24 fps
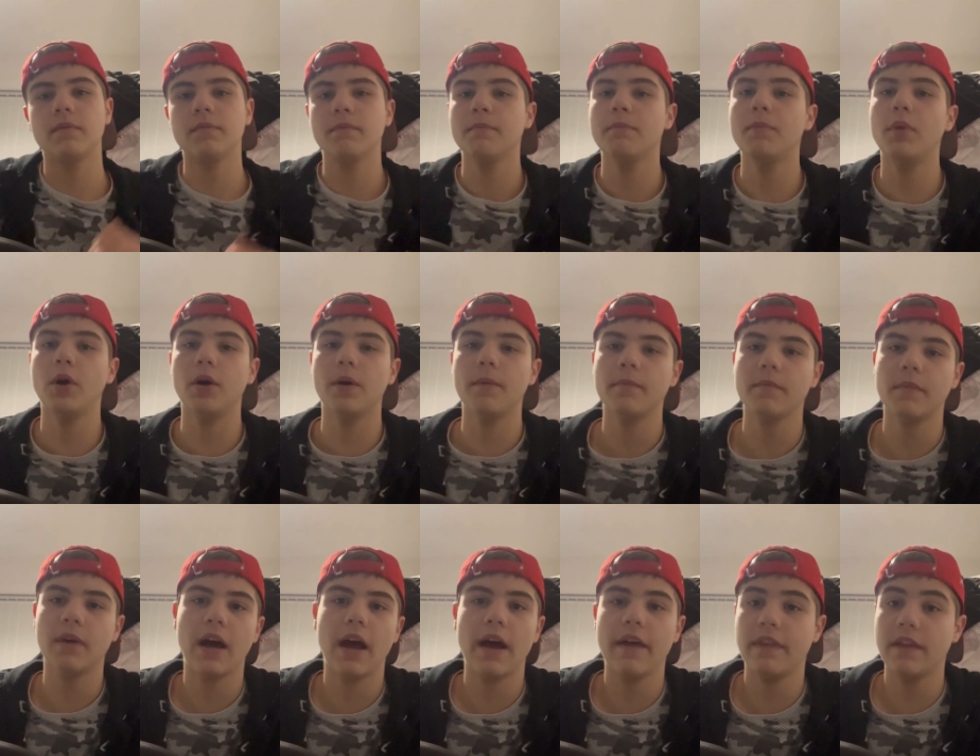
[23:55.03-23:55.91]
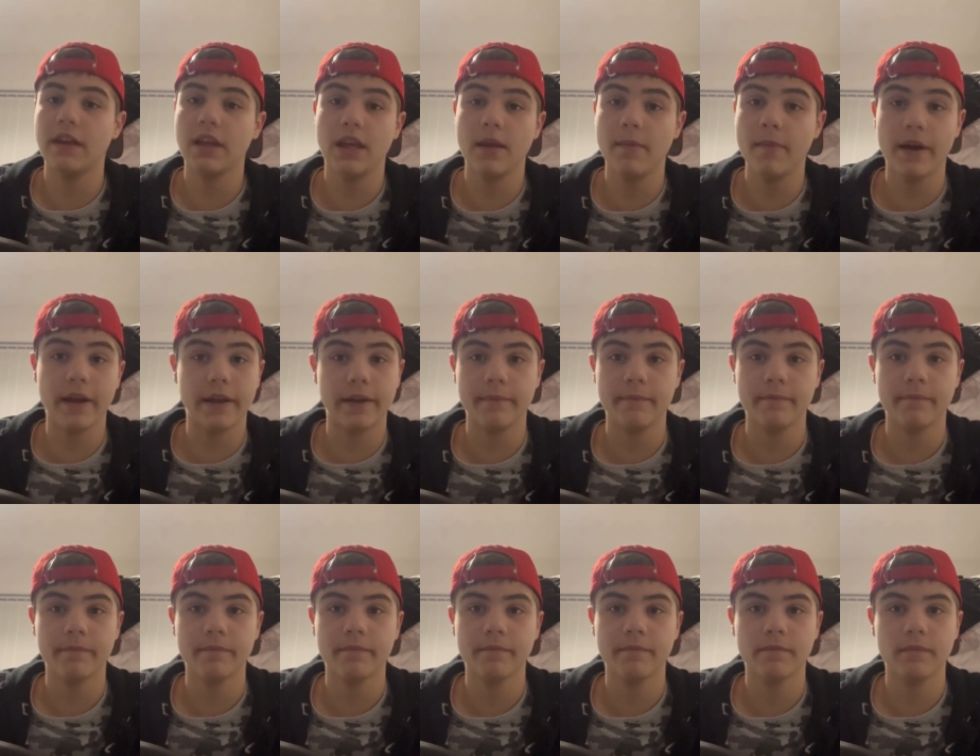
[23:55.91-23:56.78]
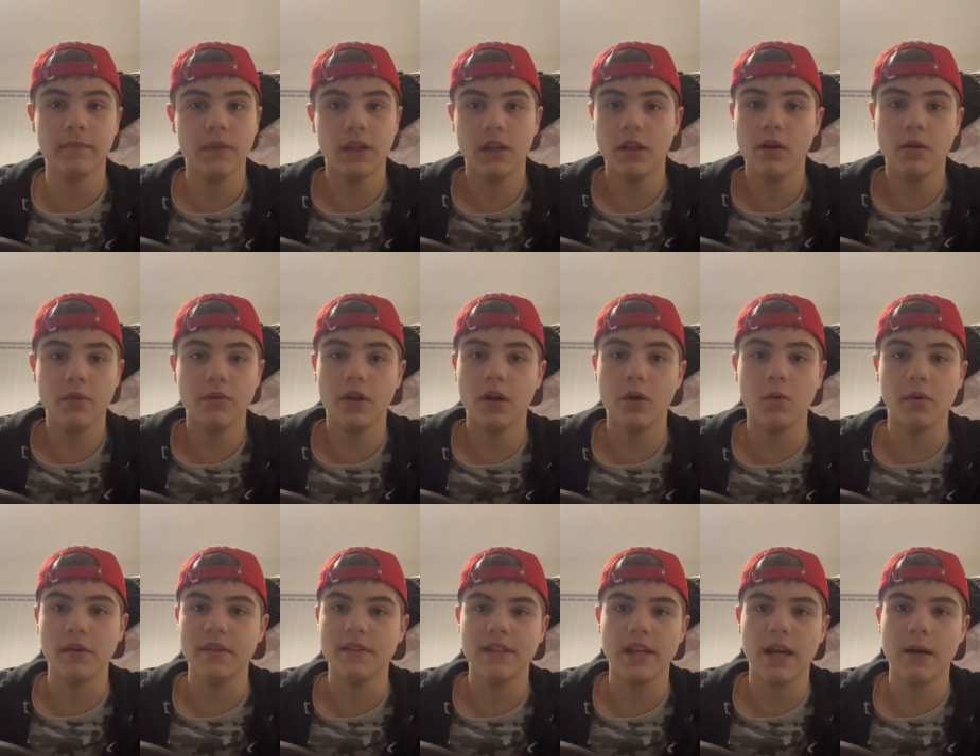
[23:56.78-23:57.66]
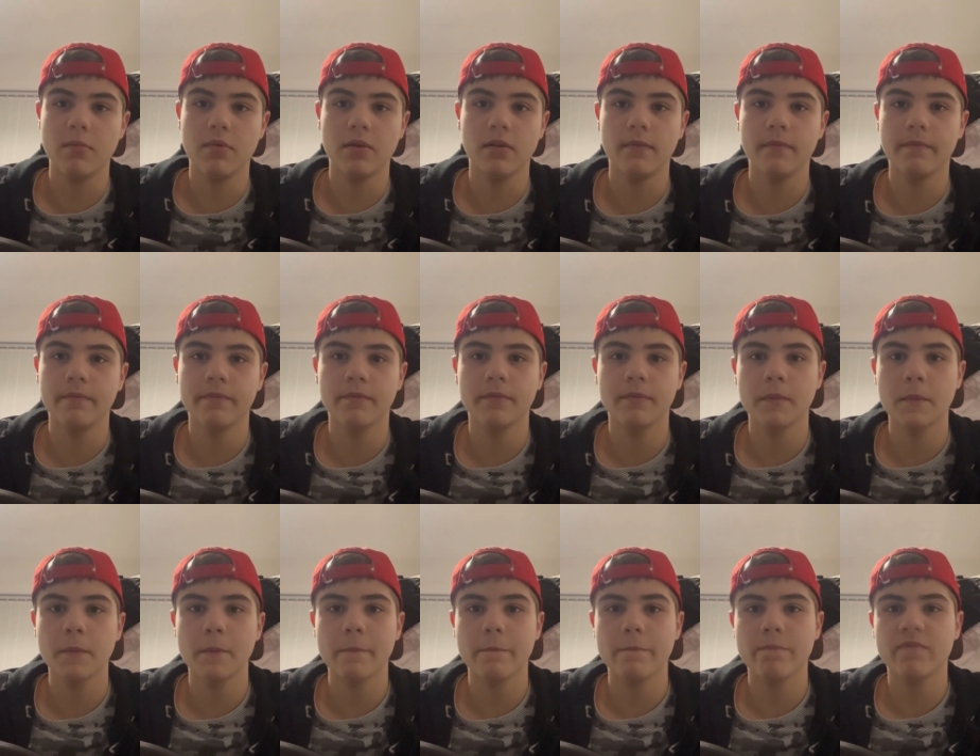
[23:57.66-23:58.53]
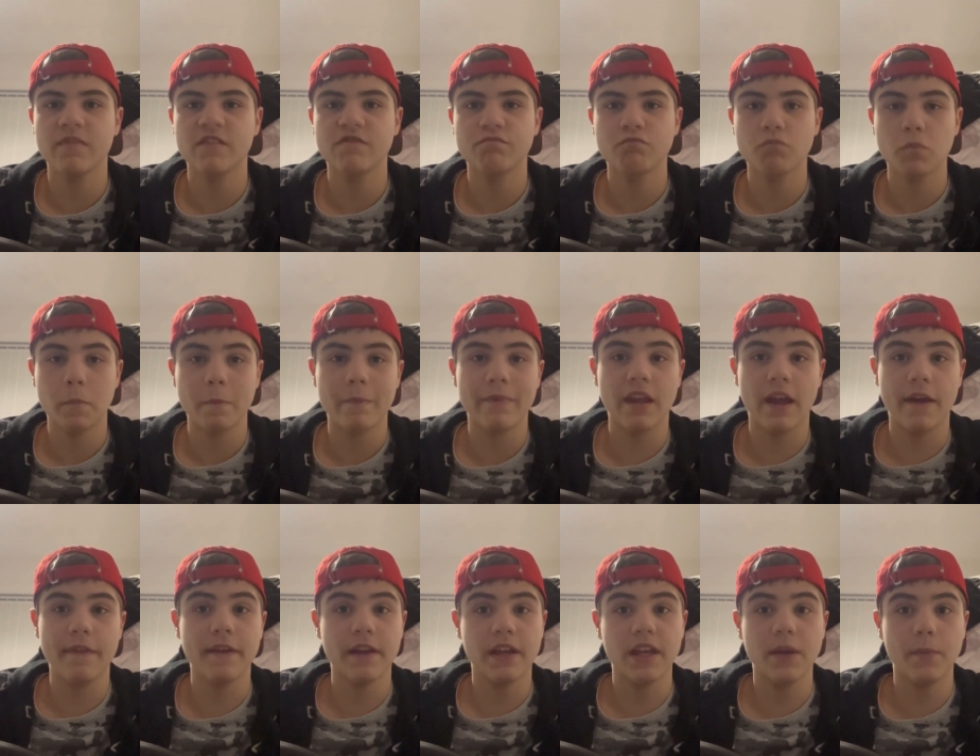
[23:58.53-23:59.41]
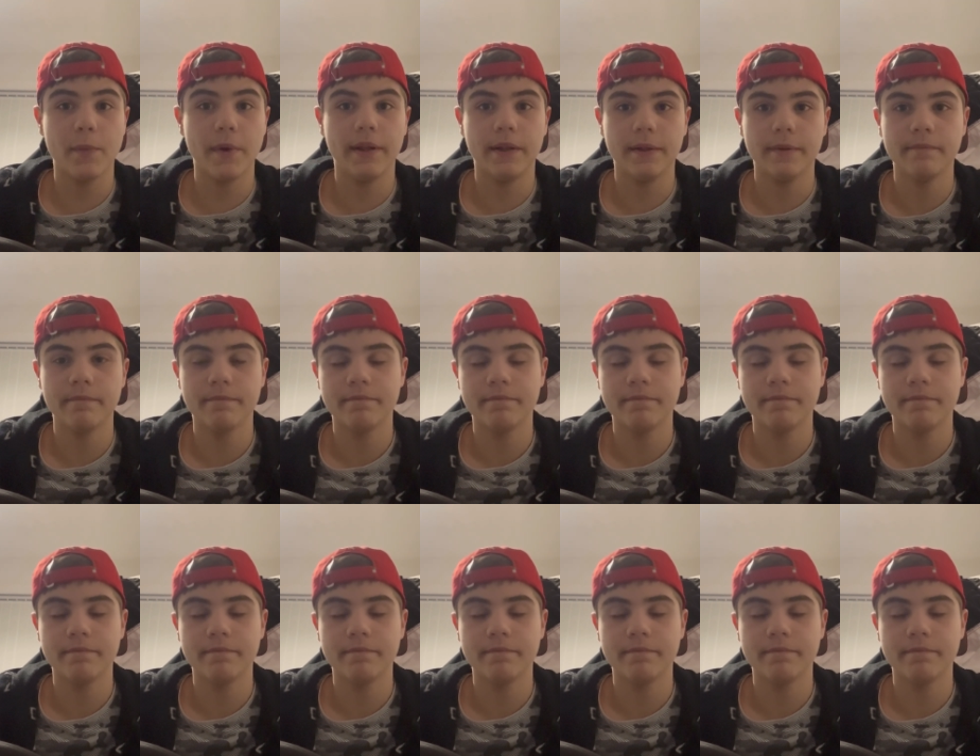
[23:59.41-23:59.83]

But I think he might. You don't know with Seb. I think he will.